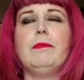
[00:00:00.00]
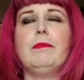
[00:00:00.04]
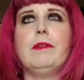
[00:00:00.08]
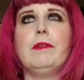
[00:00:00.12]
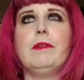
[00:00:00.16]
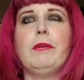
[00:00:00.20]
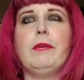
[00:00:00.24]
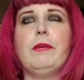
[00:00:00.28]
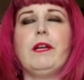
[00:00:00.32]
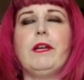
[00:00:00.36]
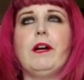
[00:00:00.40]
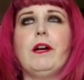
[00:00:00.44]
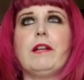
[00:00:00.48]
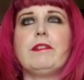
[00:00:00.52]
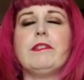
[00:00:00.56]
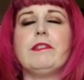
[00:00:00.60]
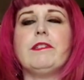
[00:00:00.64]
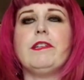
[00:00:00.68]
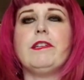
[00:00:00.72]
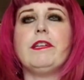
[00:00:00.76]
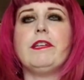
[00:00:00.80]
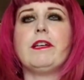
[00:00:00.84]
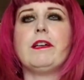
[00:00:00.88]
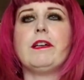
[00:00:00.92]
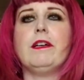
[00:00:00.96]
We got to
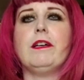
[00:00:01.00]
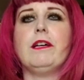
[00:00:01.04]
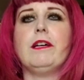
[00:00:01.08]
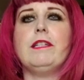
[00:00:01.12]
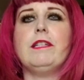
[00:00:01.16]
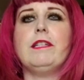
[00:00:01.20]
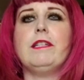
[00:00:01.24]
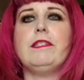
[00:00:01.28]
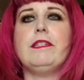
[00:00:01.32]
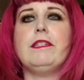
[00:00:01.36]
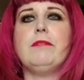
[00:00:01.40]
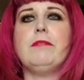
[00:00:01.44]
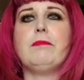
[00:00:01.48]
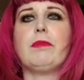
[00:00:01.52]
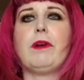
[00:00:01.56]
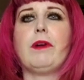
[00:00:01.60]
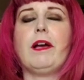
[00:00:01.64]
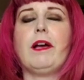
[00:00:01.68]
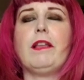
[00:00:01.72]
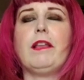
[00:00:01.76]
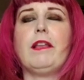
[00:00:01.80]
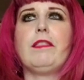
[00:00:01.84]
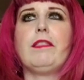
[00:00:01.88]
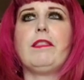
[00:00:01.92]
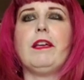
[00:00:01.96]
take a deep
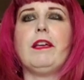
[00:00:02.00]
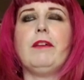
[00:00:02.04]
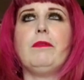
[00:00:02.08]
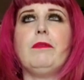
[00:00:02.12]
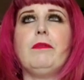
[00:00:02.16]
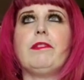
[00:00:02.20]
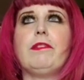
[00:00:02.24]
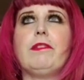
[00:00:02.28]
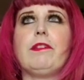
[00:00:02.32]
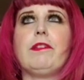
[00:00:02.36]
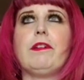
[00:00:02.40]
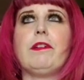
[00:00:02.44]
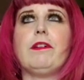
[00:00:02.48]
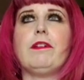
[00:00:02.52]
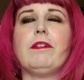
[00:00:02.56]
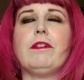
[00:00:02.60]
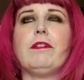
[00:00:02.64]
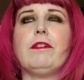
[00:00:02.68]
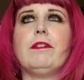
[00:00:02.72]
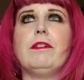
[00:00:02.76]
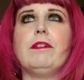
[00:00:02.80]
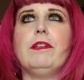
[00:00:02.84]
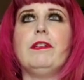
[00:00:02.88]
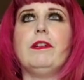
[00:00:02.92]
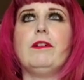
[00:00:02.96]
breath. It was a,
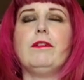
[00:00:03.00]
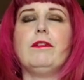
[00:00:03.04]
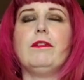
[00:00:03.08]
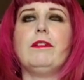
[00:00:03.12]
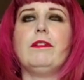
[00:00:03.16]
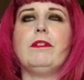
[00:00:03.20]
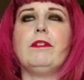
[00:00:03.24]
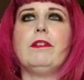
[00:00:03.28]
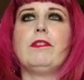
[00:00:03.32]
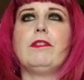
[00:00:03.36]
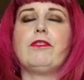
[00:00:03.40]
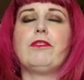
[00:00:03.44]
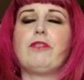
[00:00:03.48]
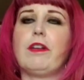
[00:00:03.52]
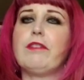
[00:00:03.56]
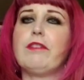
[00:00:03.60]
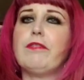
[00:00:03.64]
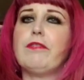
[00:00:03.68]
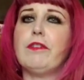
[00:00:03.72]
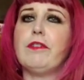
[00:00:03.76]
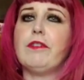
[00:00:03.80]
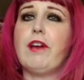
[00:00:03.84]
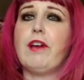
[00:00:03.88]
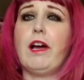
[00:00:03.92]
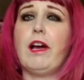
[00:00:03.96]

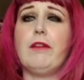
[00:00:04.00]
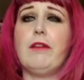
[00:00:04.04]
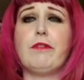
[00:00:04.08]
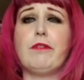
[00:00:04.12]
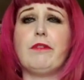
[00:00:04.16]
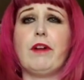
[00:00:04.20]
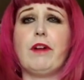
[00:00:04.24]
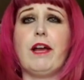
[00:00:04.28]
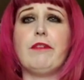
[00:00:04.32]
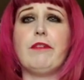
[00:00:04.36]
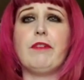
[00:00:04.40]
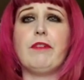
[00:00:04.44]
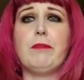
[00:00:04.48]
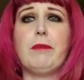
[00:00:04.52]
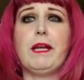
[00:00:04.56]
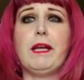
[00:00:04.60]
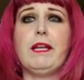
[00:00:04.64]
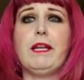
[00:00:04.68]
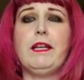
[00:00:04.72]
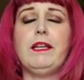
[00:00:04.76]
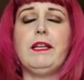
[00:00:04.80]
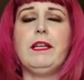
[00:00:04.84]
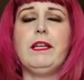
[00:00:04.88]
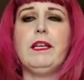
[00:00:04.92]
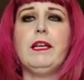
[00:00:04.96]
stressful time for
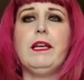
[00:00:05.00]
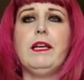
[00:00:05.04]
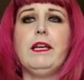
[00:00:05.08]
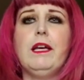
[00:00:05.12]
everybody.